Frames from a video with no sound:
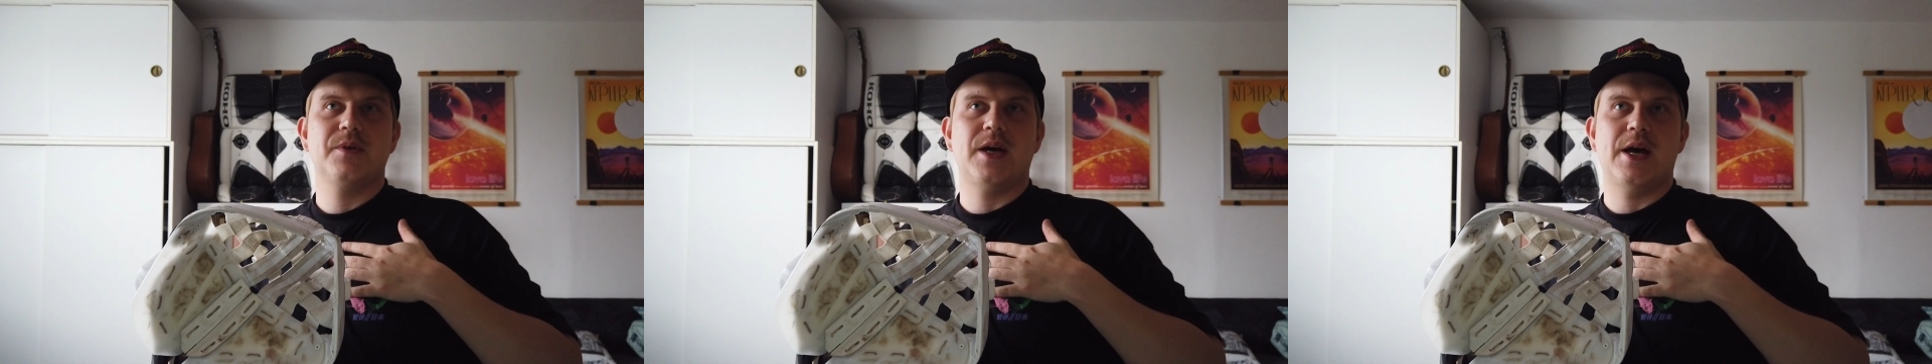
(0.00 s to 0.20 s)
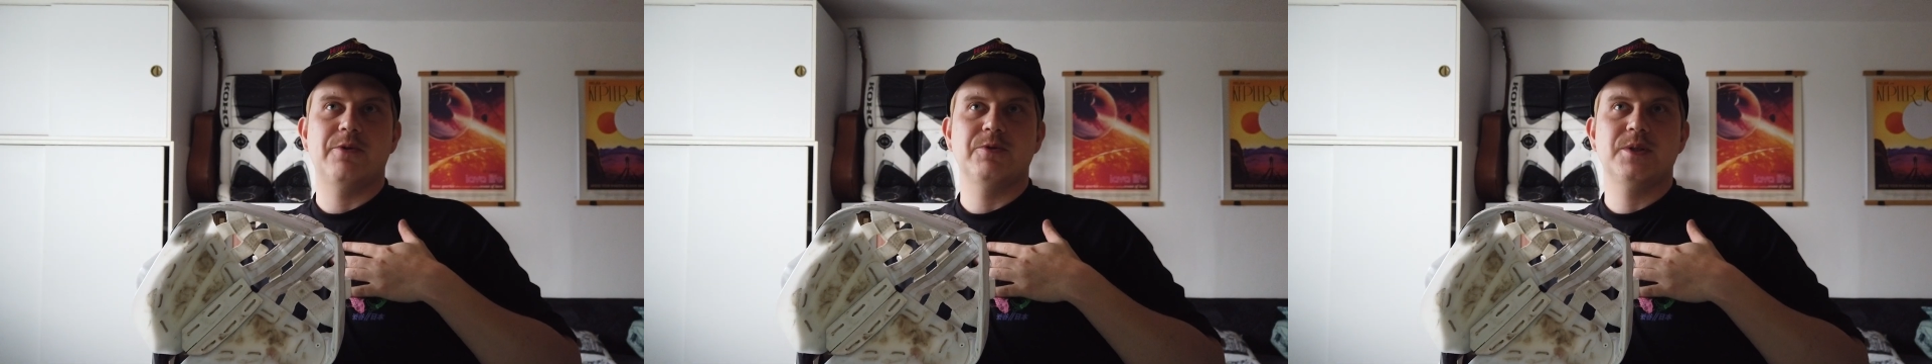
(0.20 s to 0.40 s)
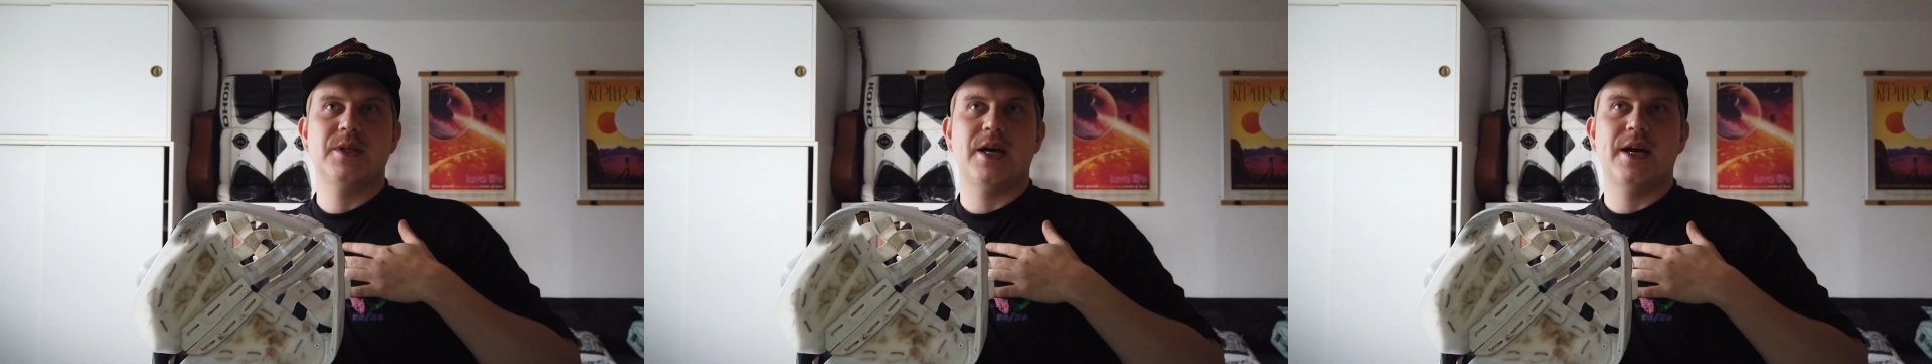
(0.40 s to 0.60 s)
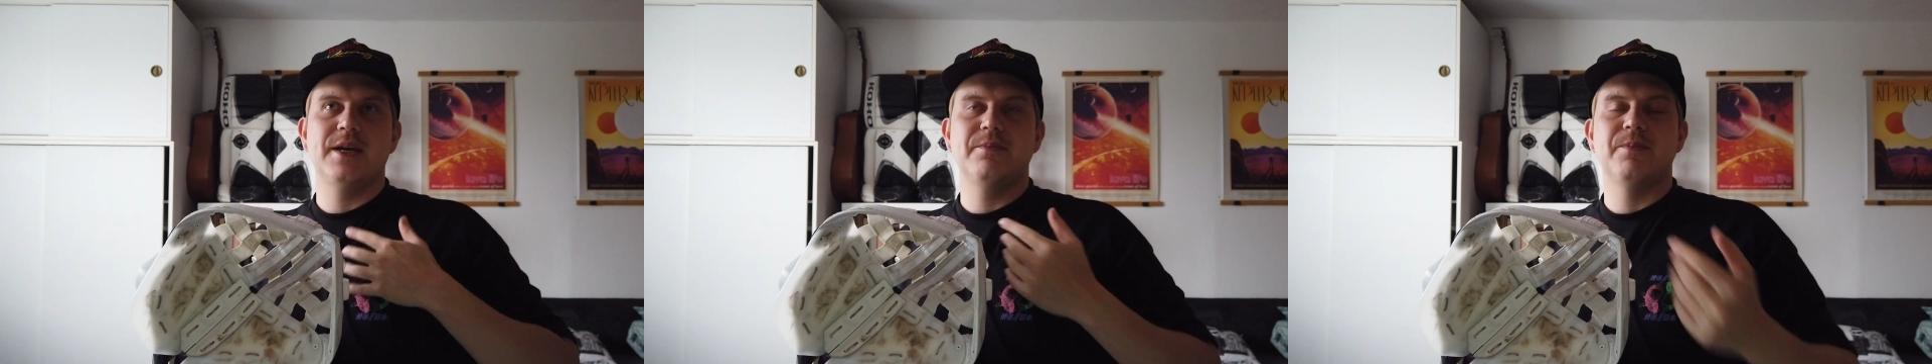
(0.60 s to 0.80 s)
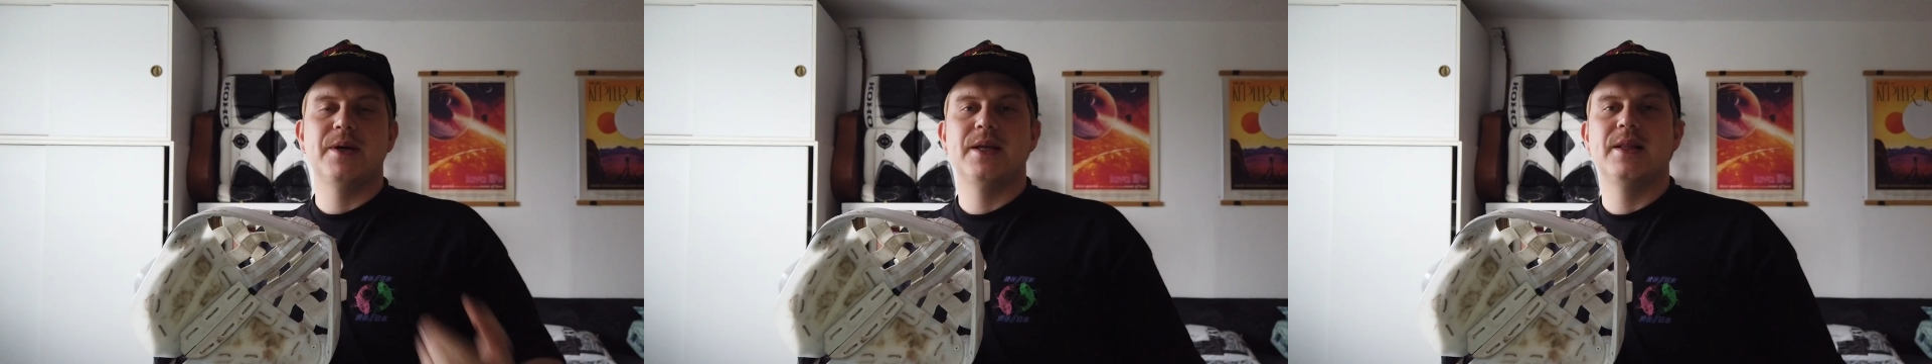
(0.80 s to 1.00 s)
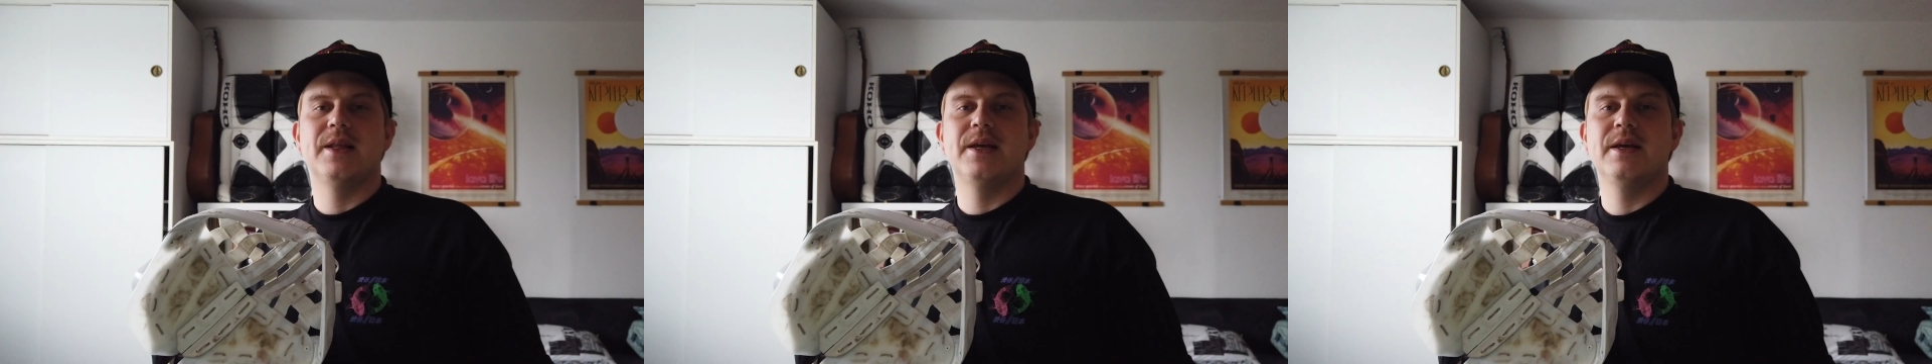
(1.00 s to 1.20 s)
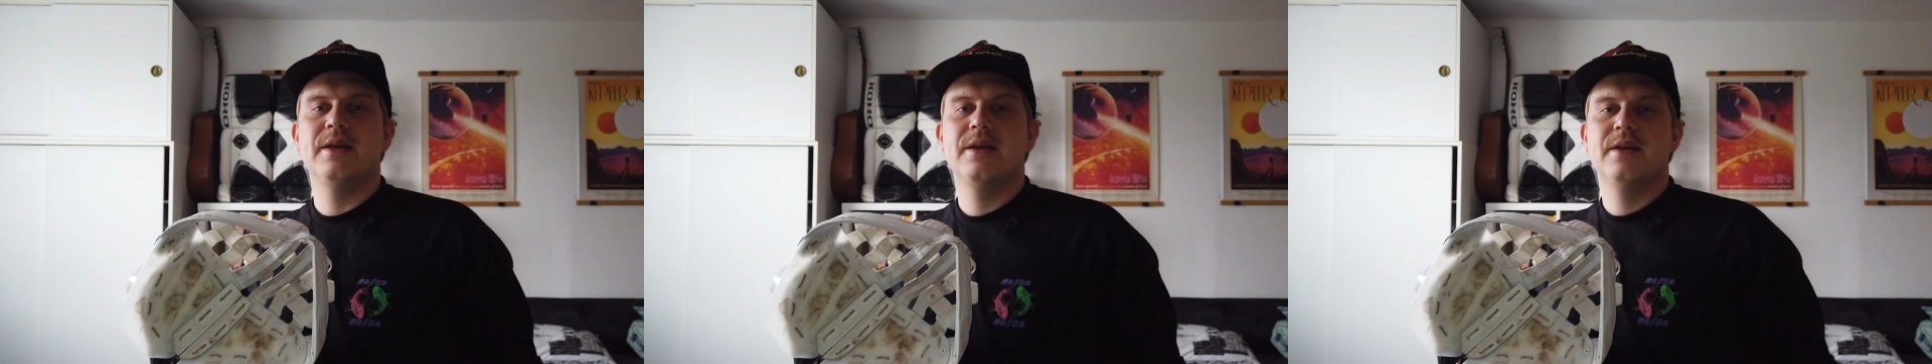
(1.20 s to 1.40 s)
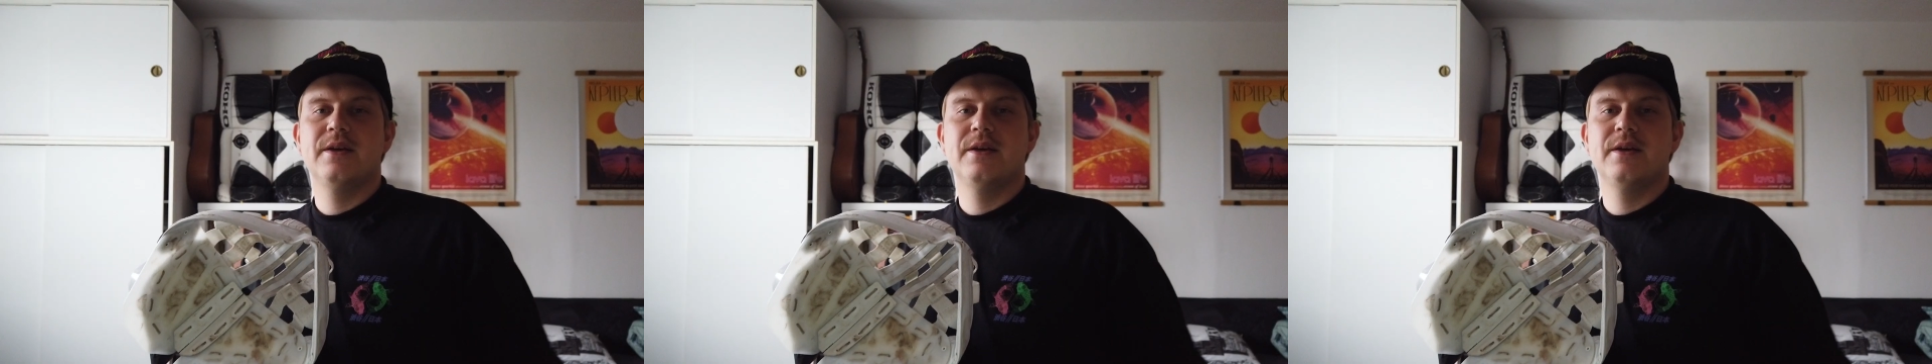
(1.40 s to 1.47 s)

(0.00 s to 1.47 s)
outside mainly.